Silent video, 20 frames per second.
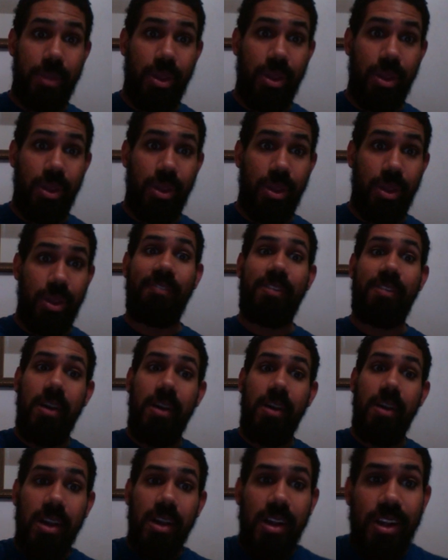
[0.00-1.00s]
You would have to
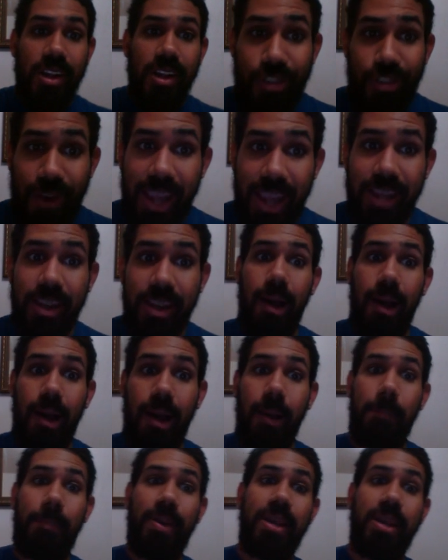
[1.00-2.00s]
train
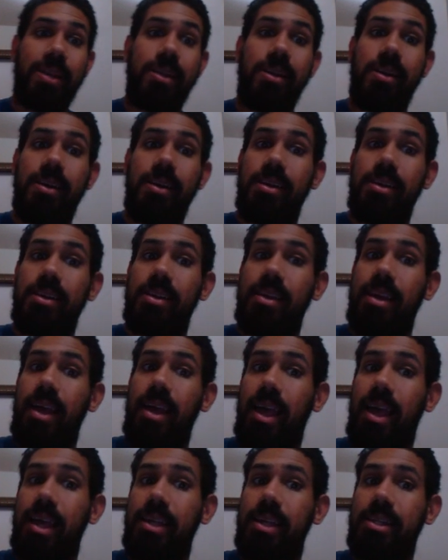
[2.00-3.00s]
up
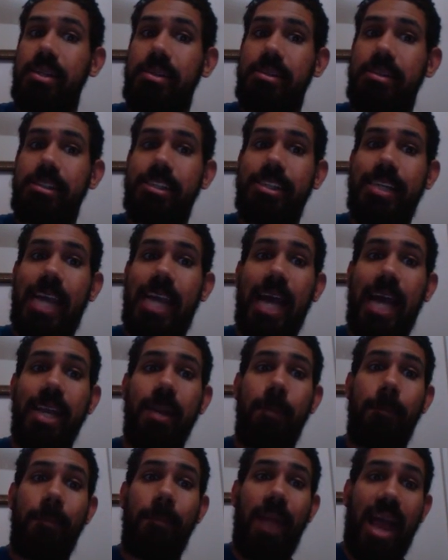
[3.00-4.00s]
and kind
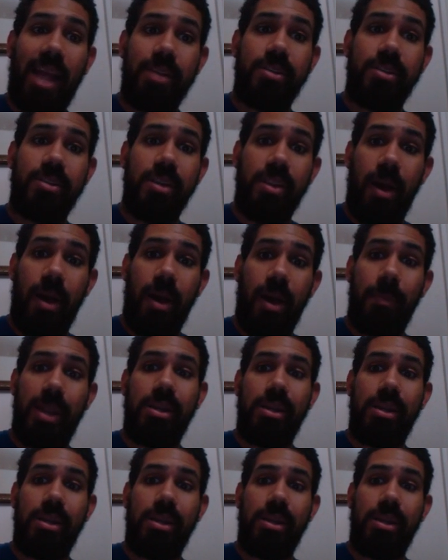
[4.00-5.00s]
of master them
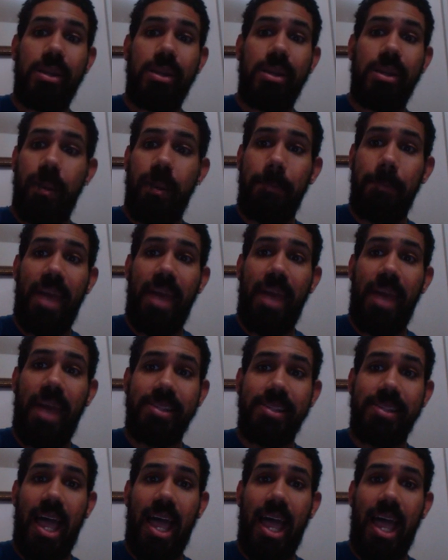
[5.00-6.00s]
and know their
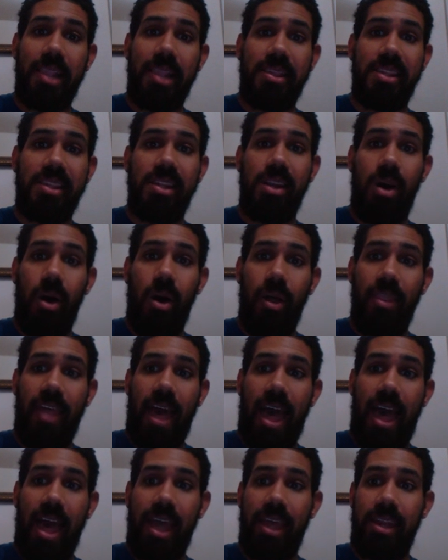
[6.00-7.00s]
base stats and all
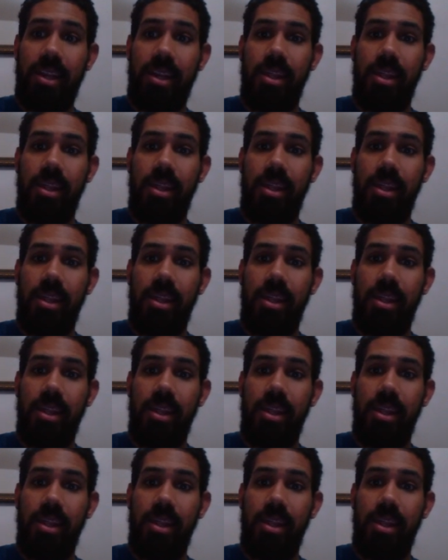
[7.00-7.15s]
that,